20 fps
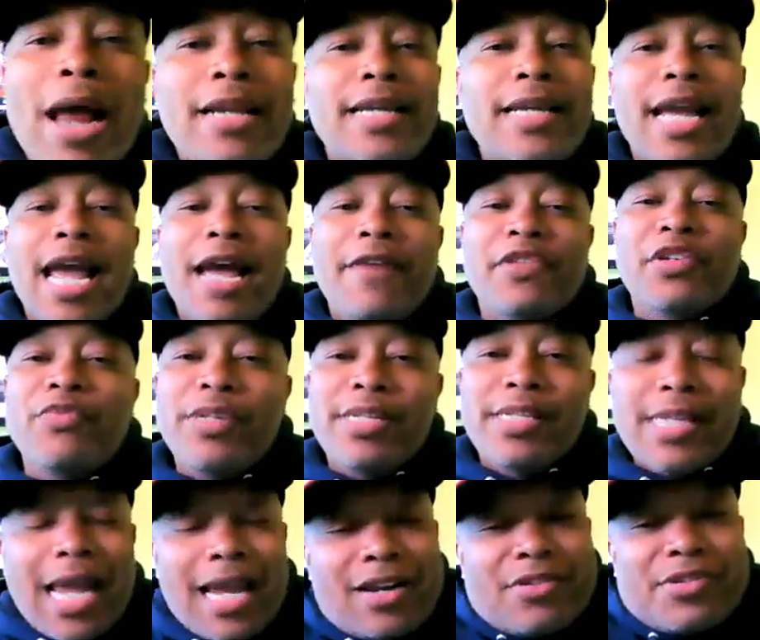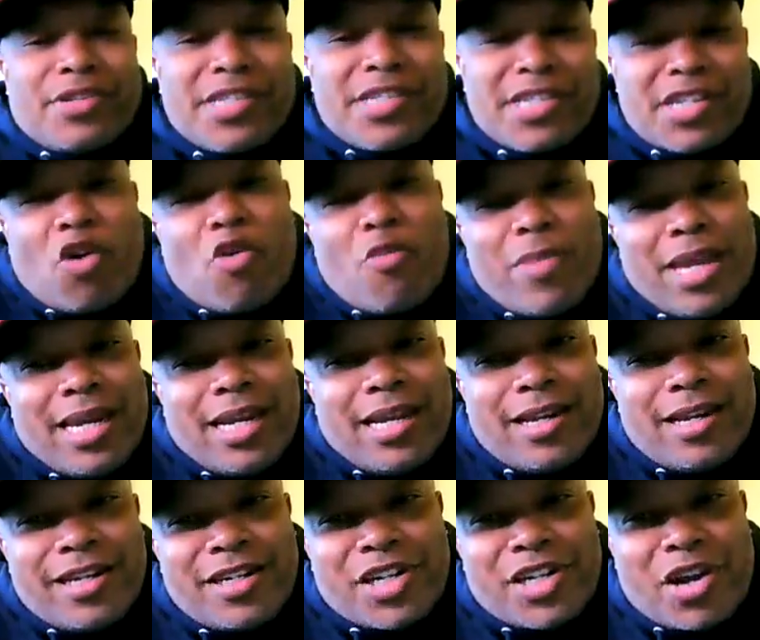did they have to recycle so many
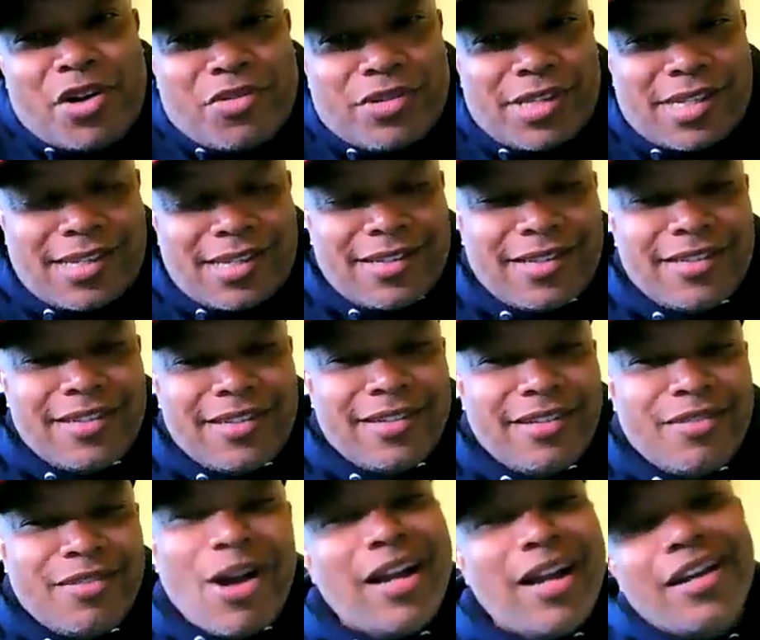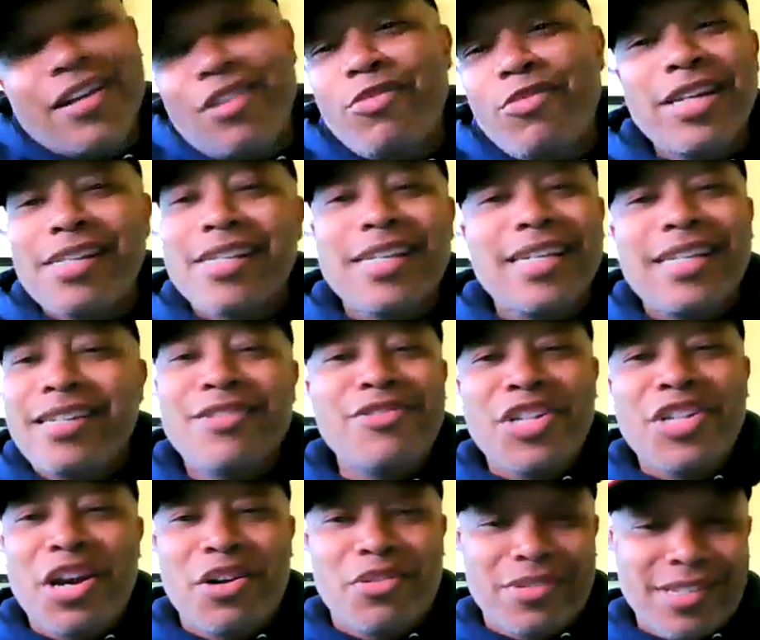of the jokes? Why couldn't we just get new
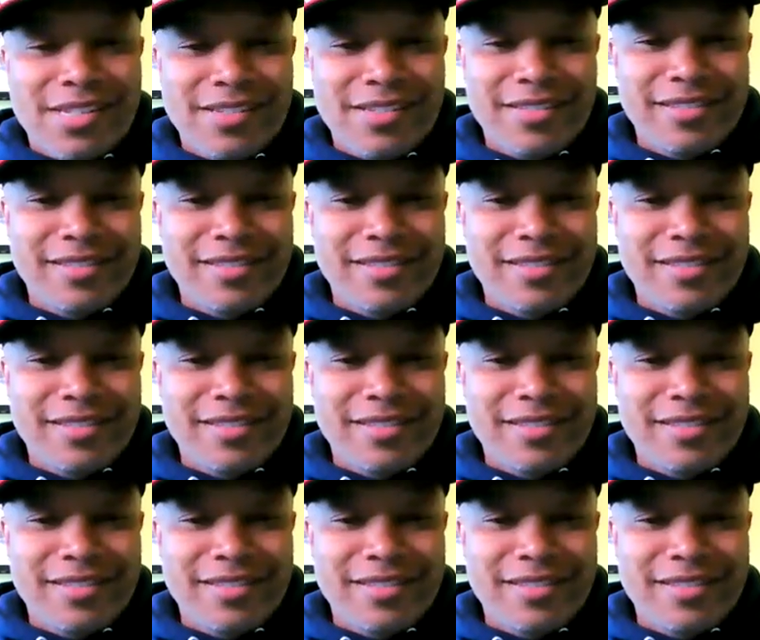jokes?